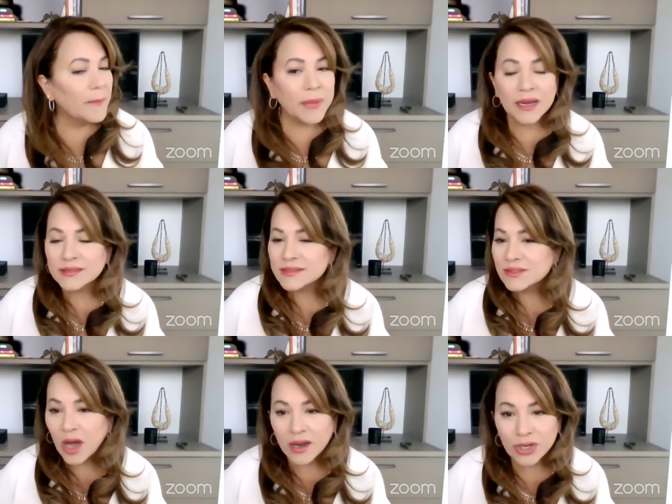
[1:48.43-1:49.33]
but it's
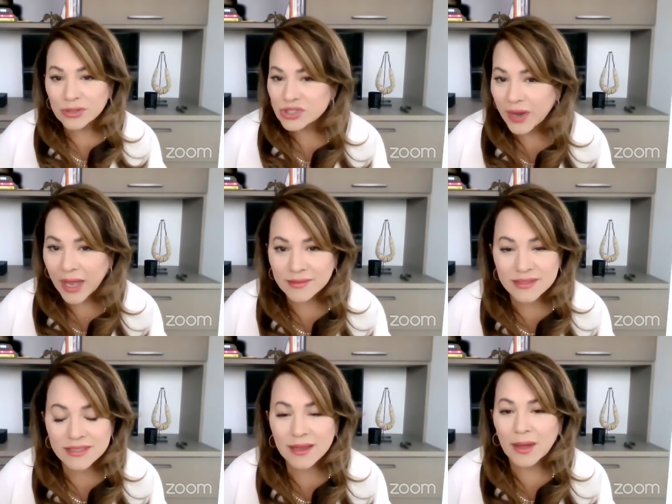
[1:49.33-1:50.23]
not a new
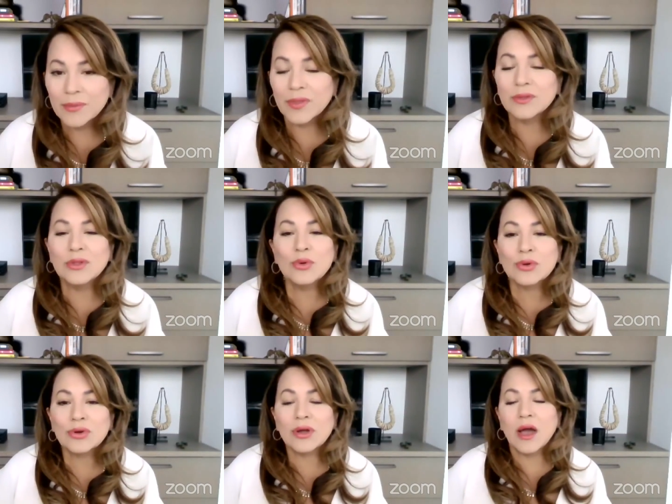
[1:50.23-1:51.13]
trend. The
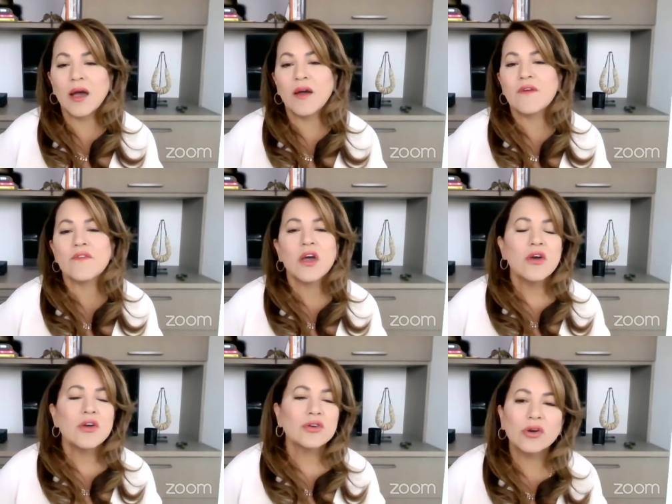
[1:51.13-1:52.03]
lure of
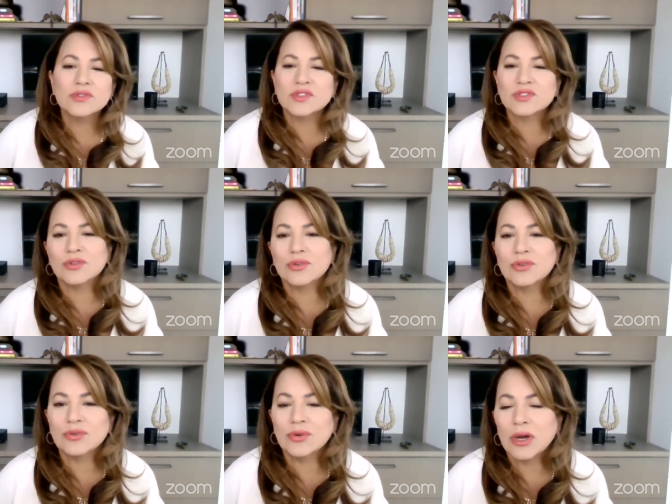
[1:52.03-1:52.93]

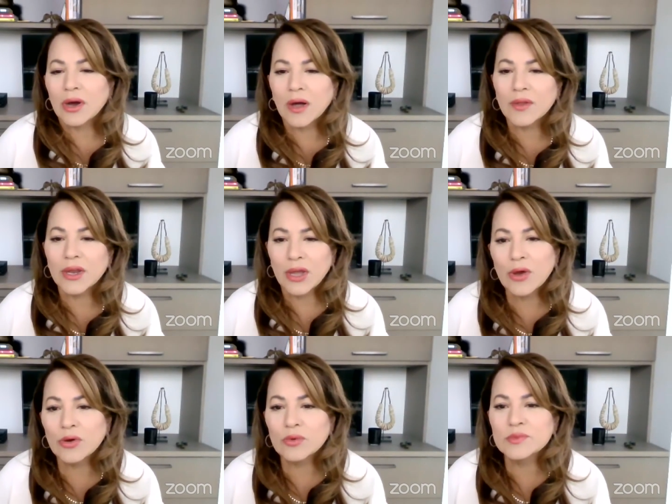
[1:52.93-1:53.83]
coastal holiday
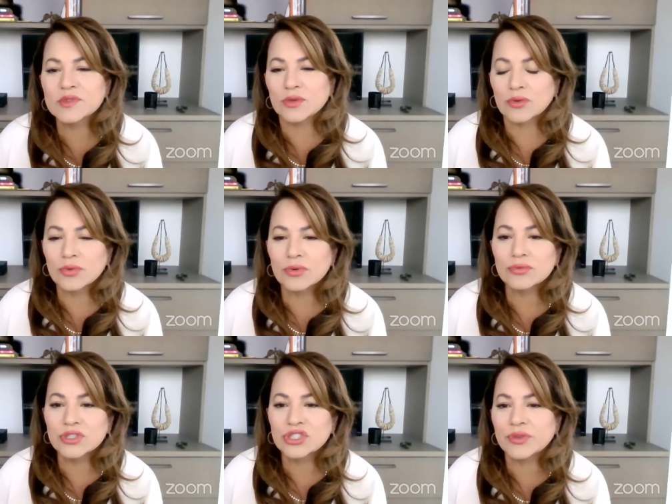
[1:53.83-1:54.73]
homes or rural
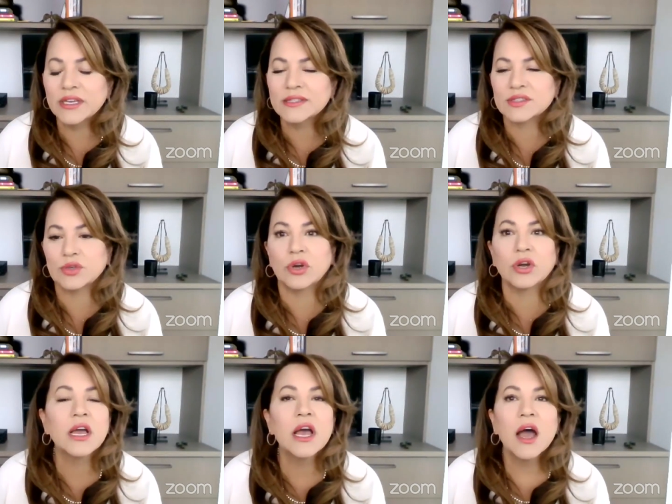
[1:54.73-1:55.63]
retreats
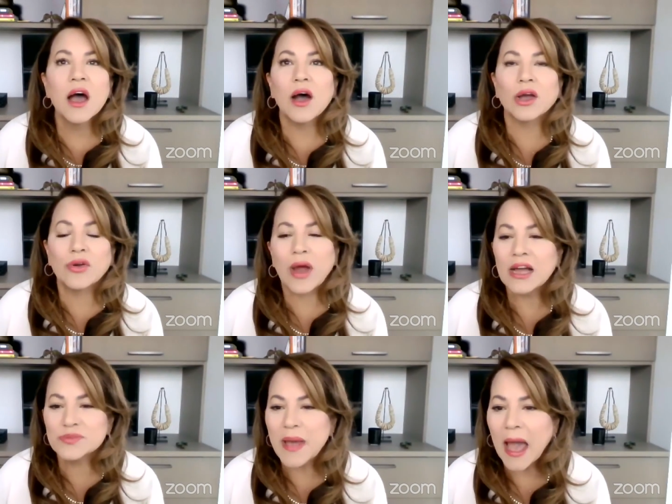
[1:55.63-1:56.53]
or a
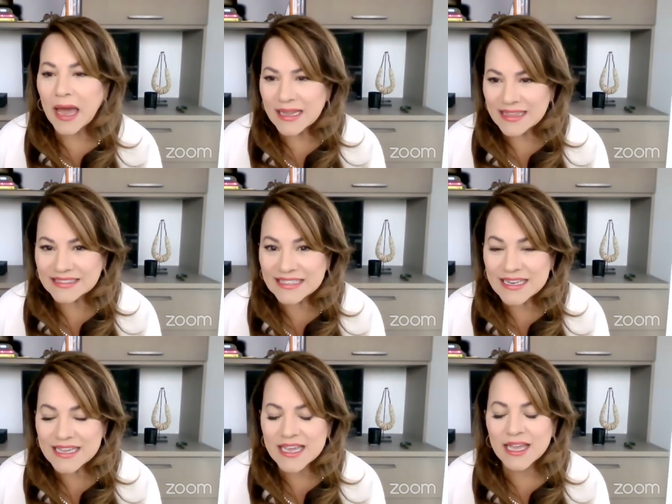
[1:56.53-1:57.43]
crash pad in the
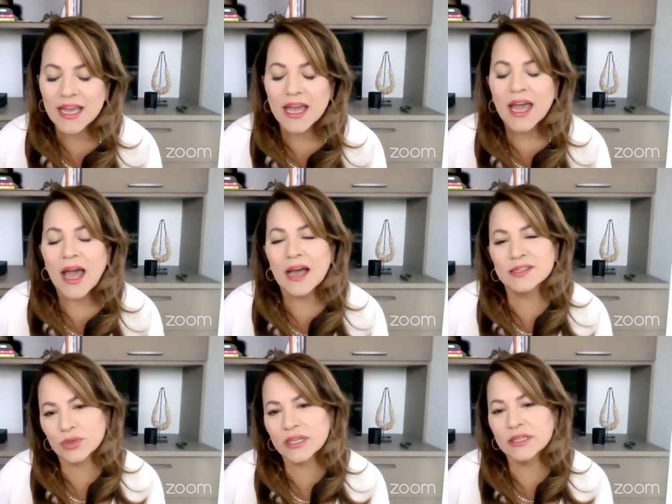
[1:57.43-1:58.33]
city
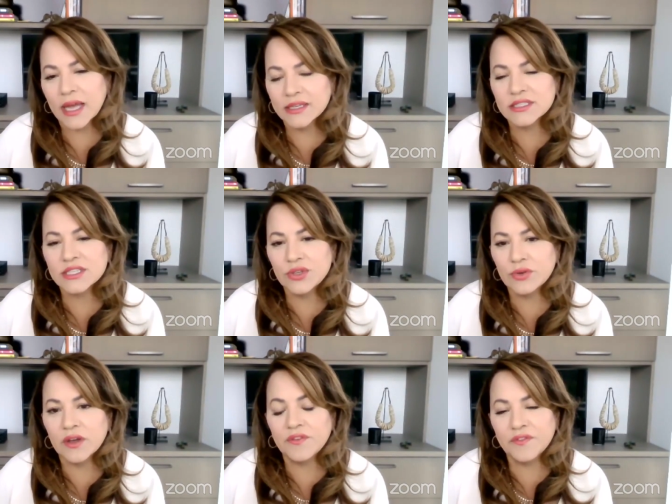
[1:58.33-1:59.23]
has really led to a